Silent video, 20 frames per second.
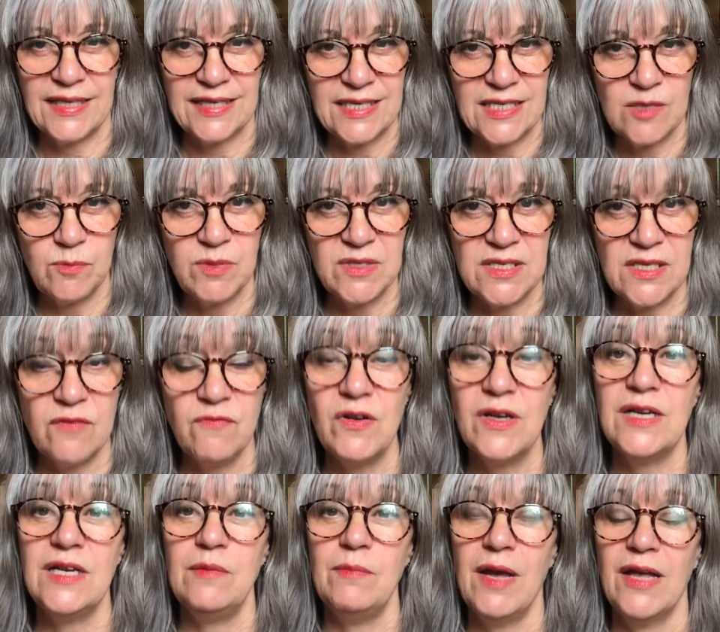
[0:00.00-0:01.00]
And I
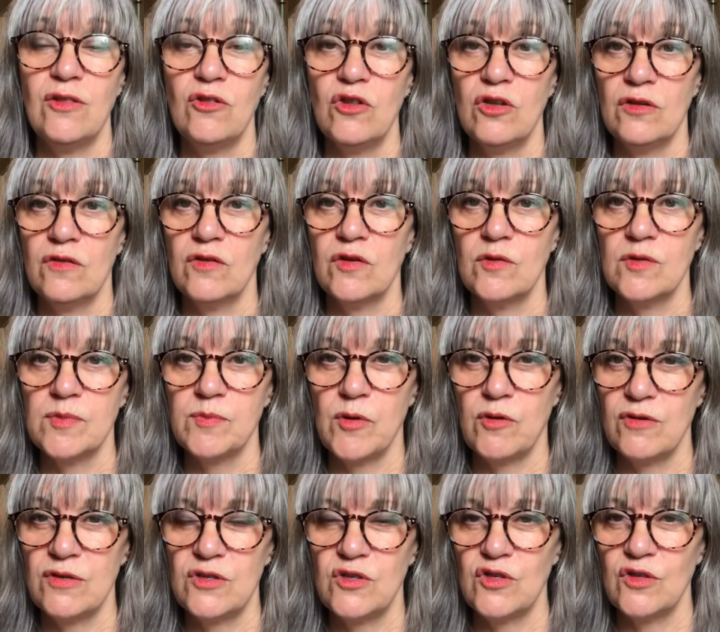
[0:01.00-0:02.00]
specifically mentioned, of course,
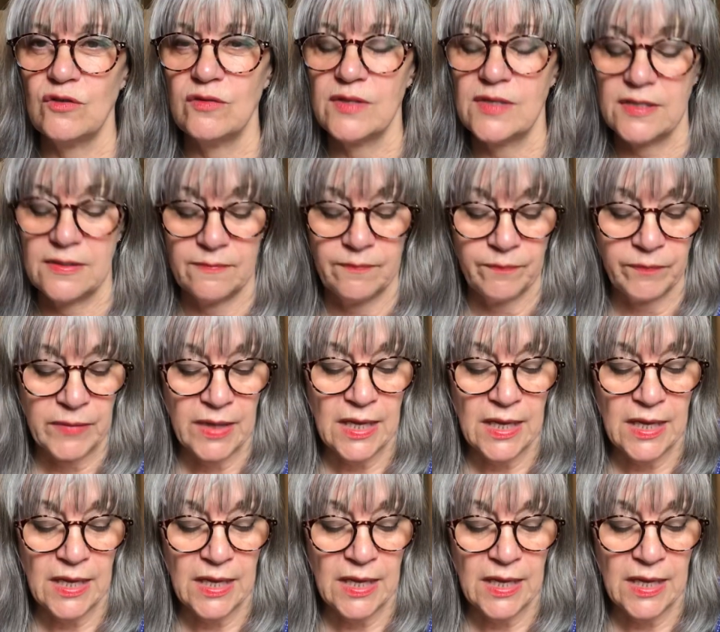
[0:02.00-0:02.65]
Boris Johnson.